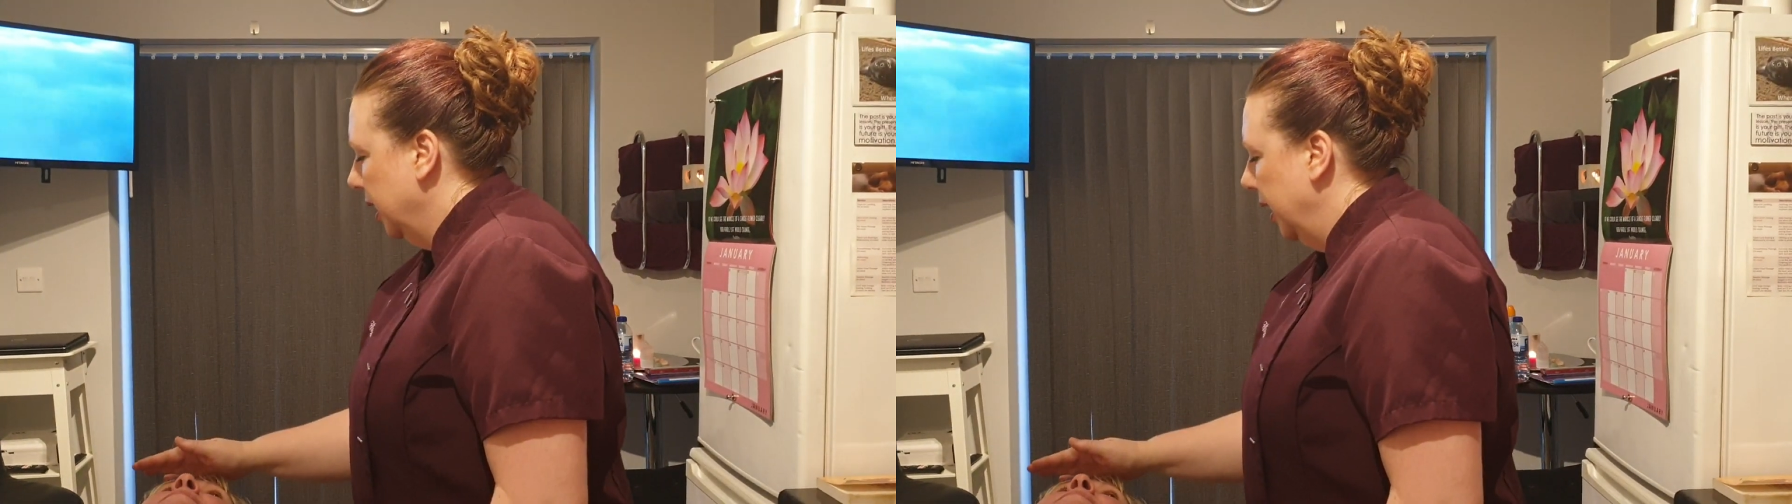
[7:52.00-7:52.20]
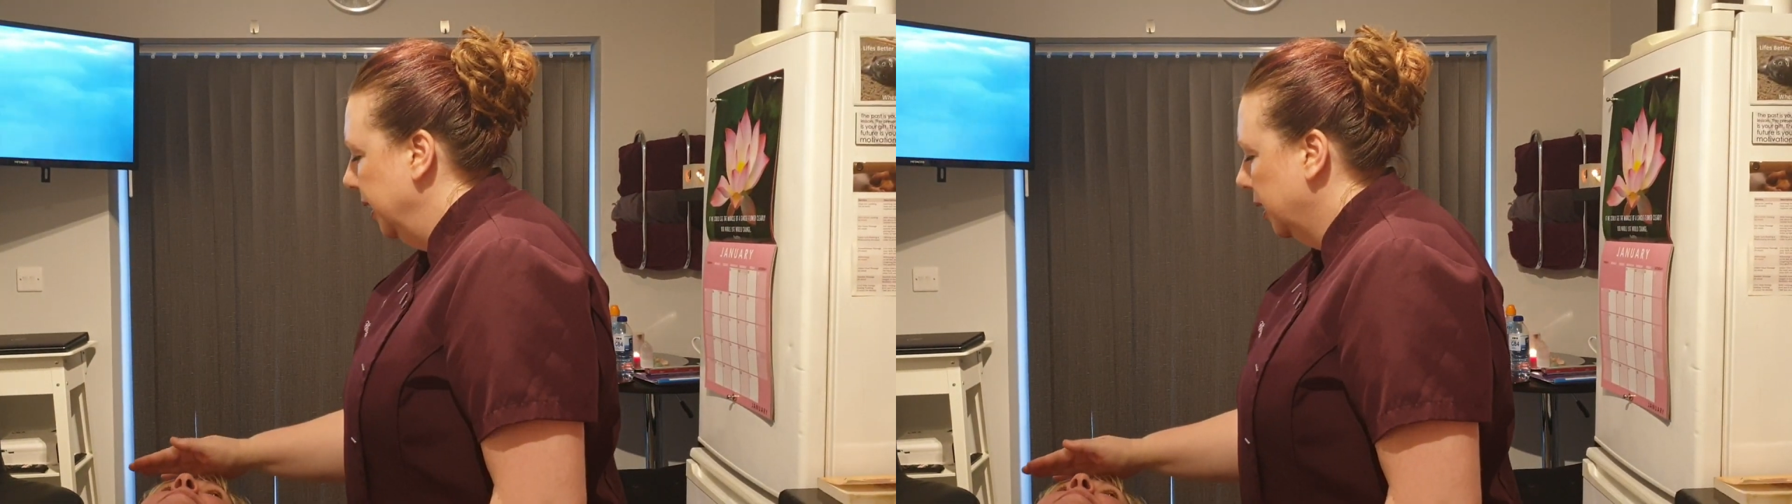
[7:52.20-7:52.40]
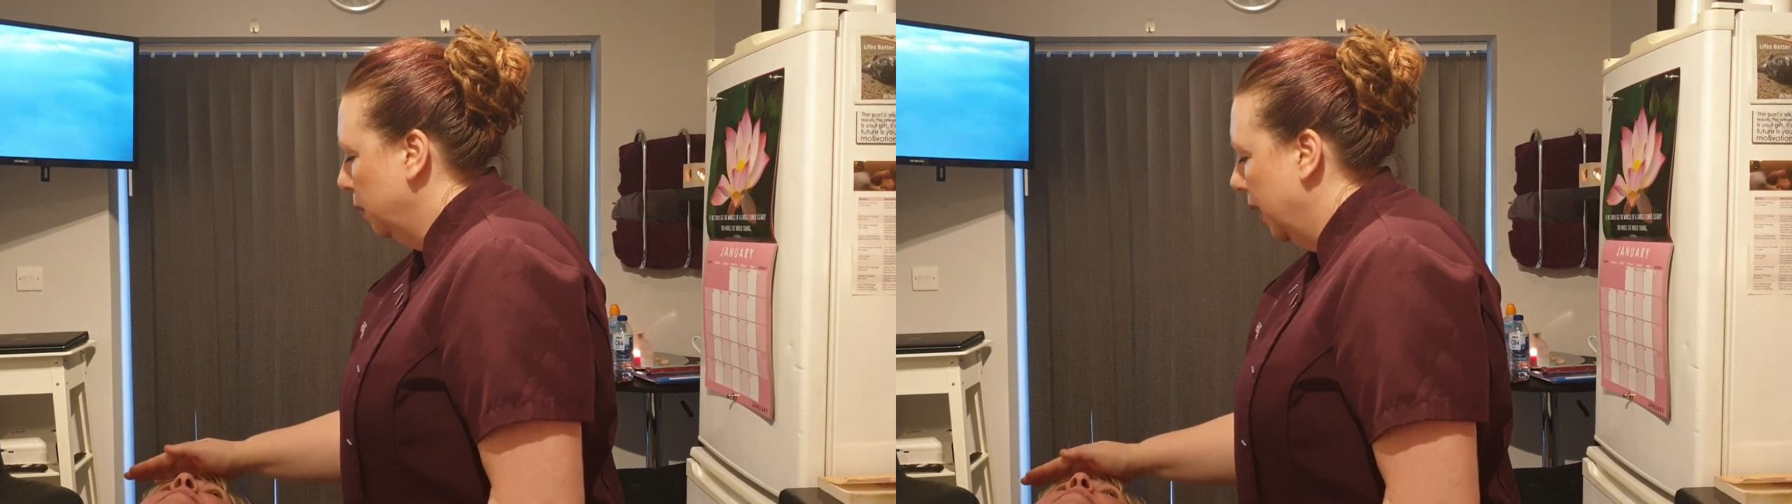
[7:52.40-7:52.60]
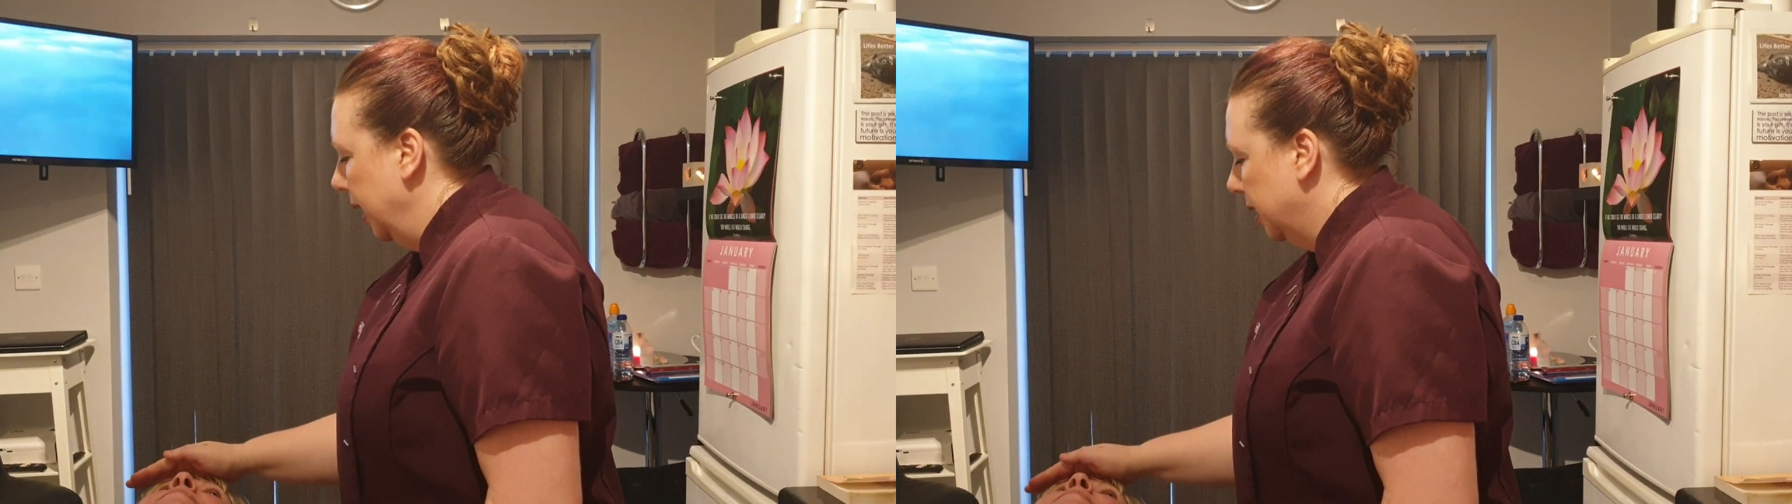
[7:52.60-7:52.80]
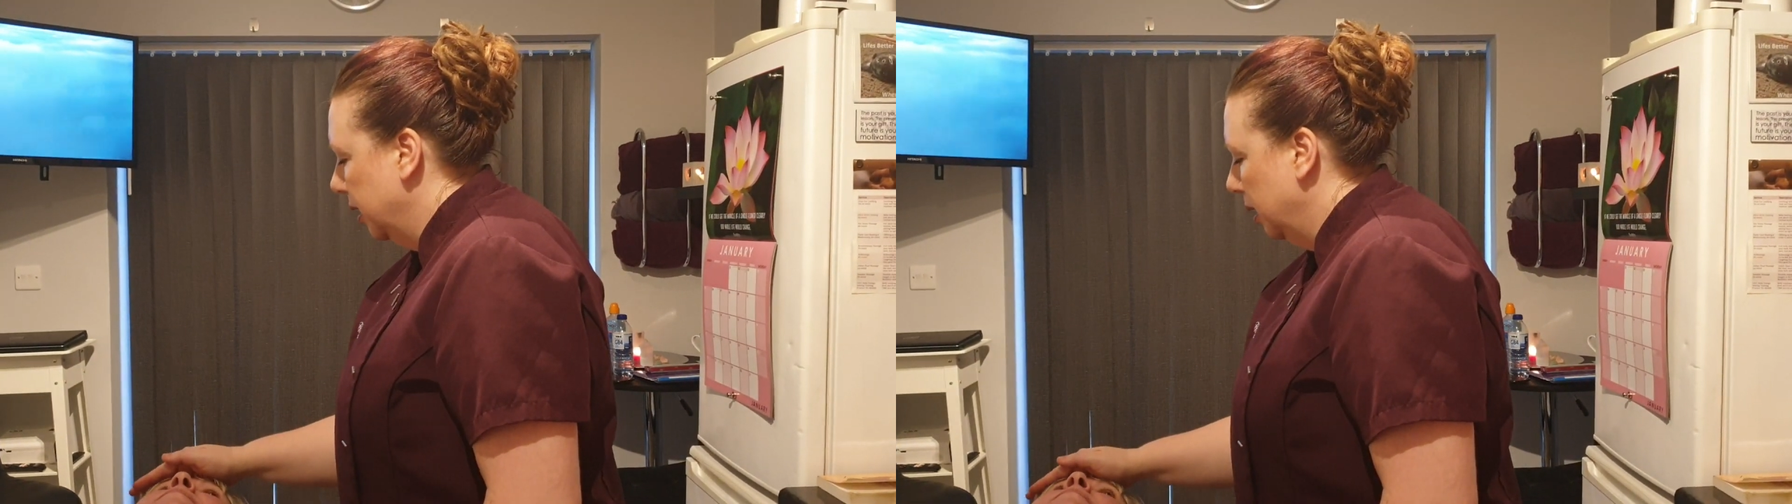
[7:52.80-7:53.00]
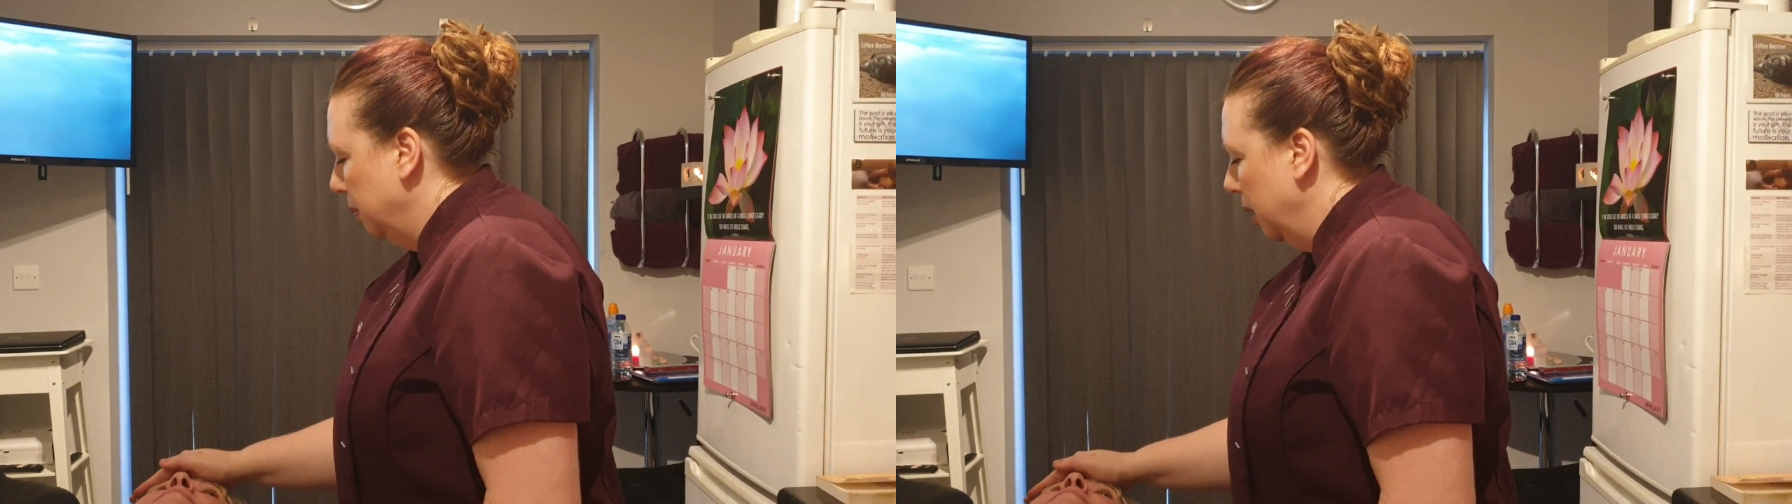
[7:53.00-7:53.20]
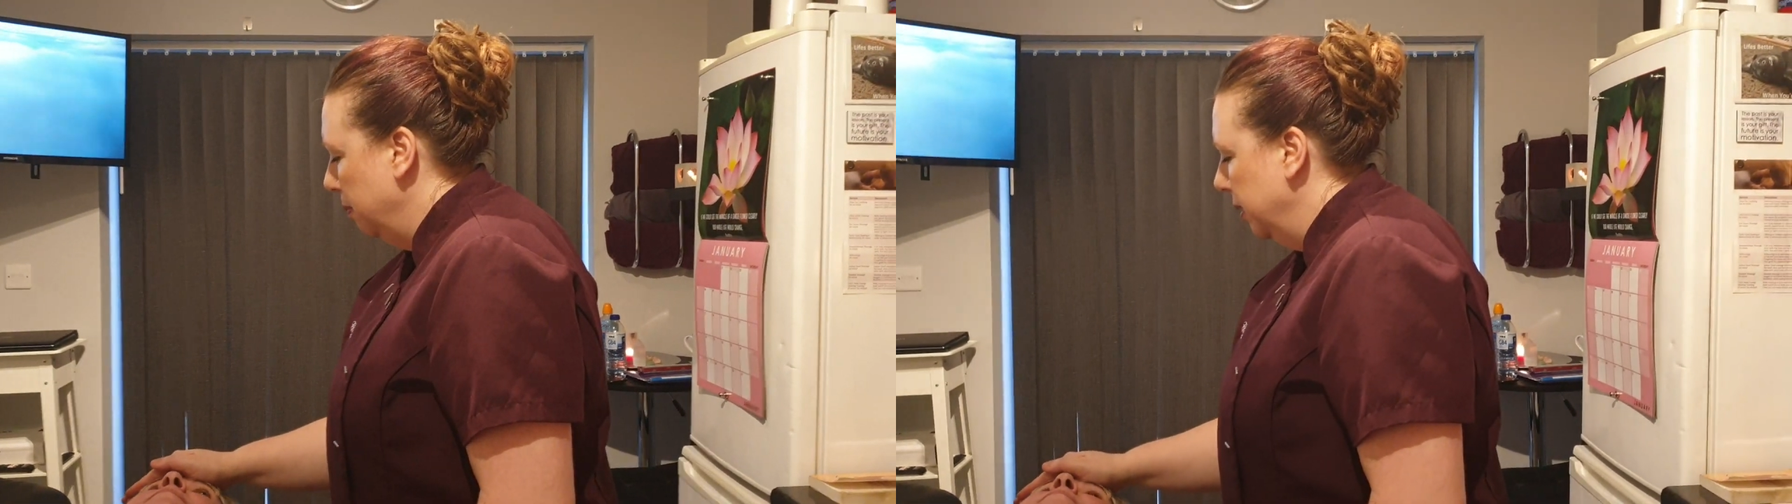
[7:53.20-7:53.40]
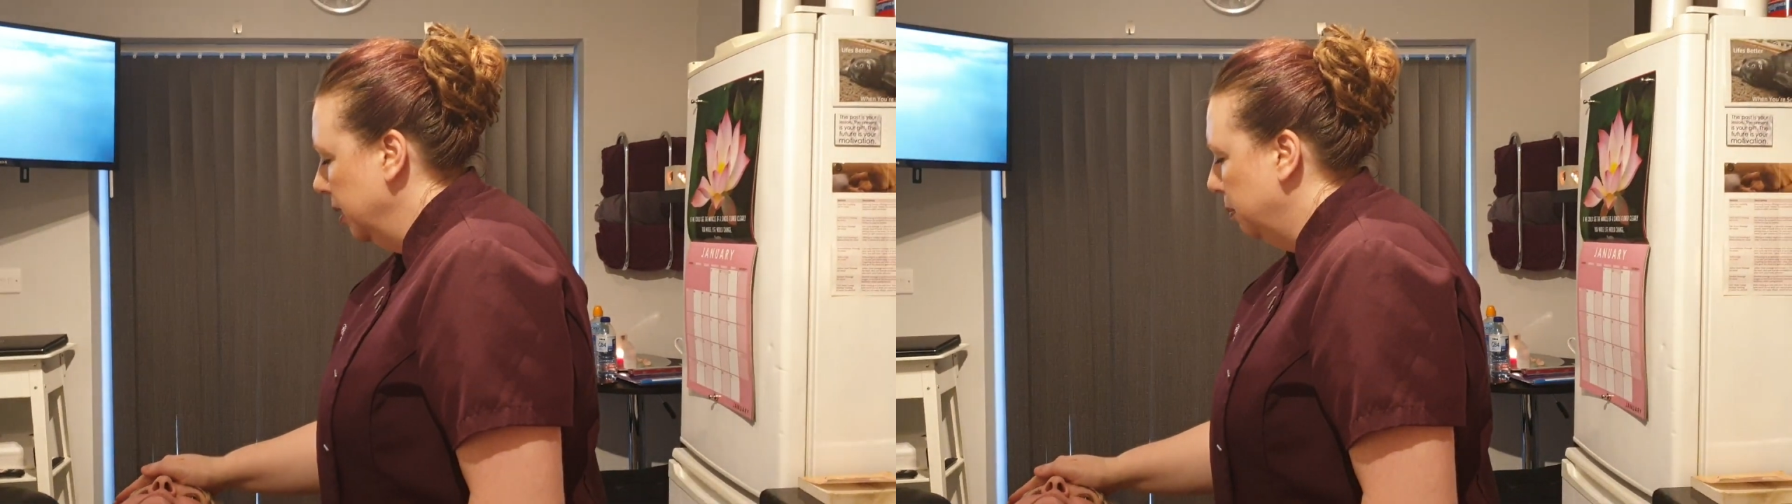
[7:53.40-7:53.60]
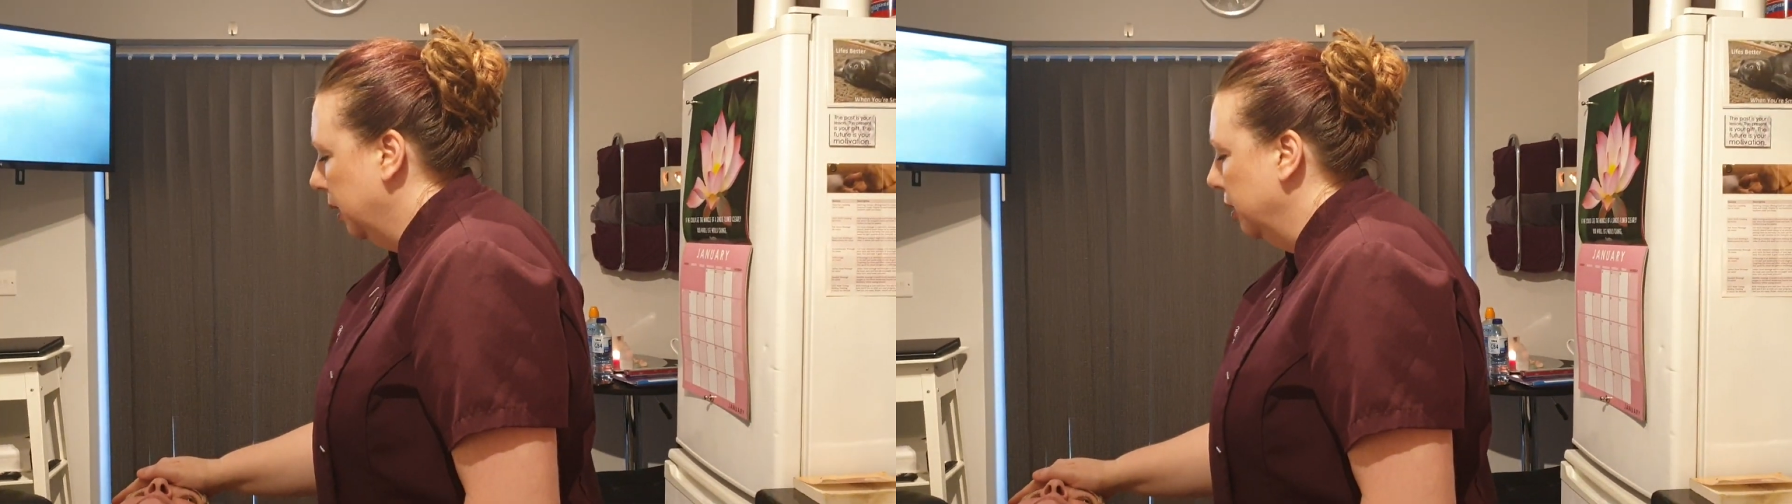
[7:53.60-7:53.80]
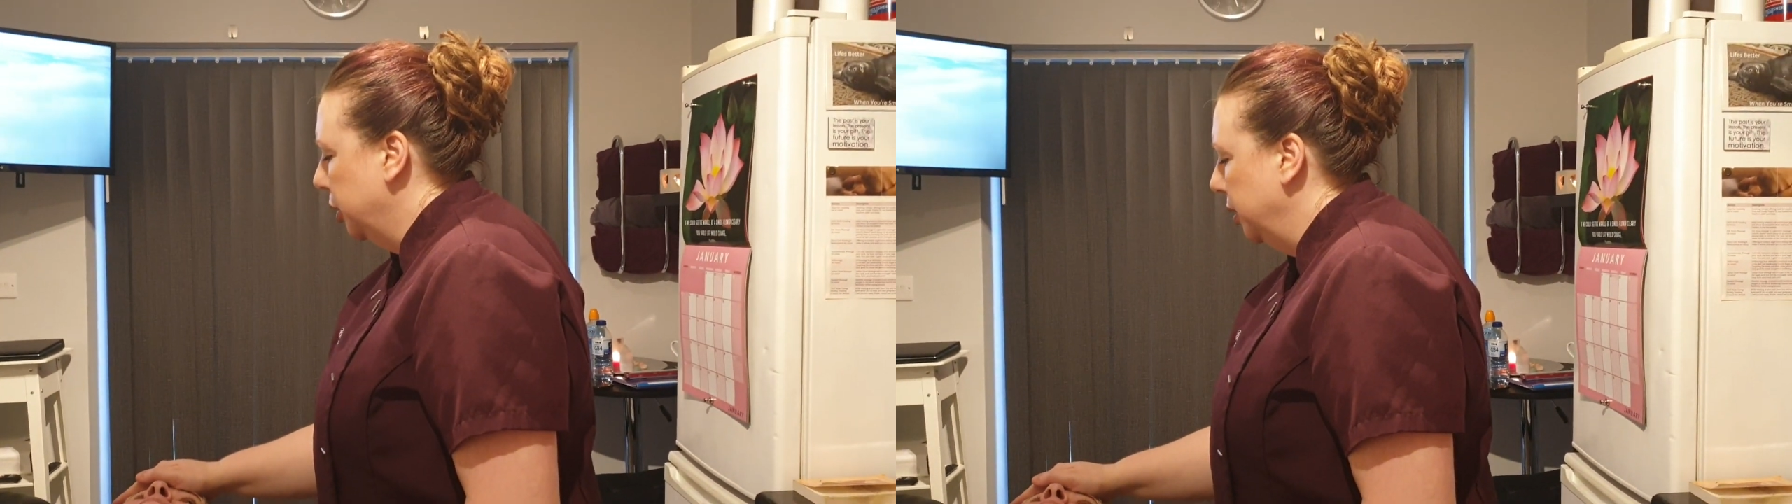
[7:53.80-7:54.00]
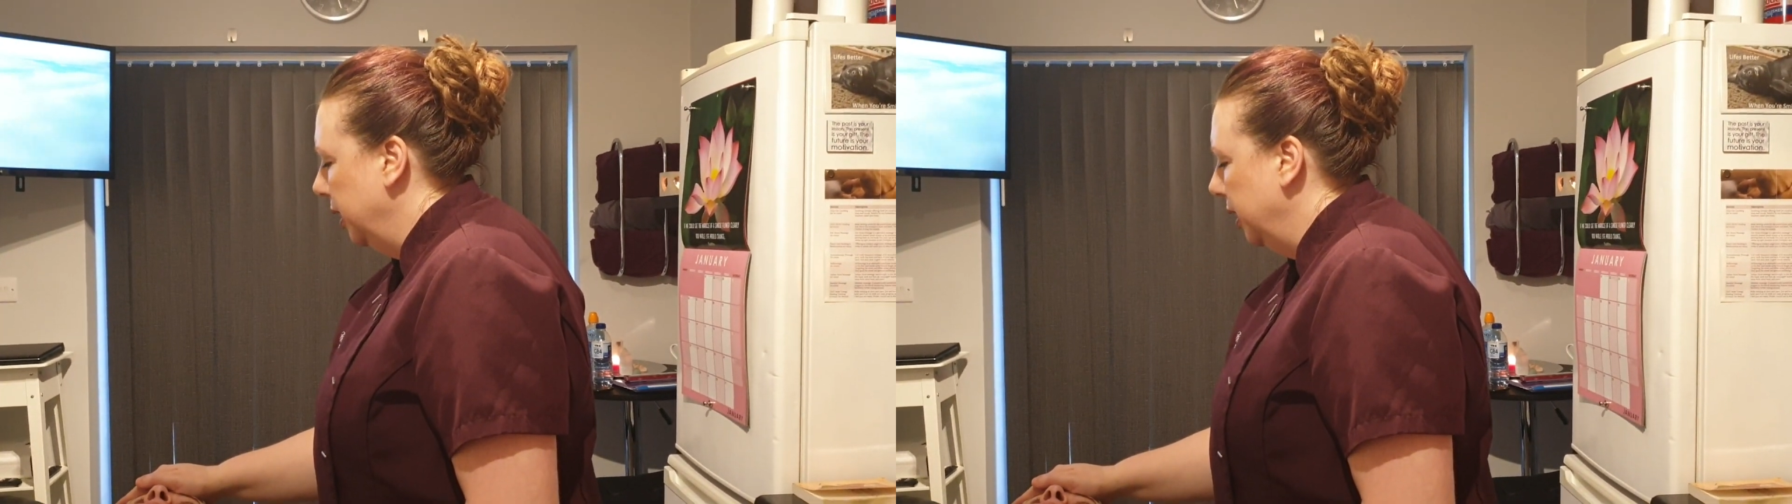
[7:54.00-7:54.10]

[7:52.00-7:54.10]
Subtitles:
eye is quiet at the moment because you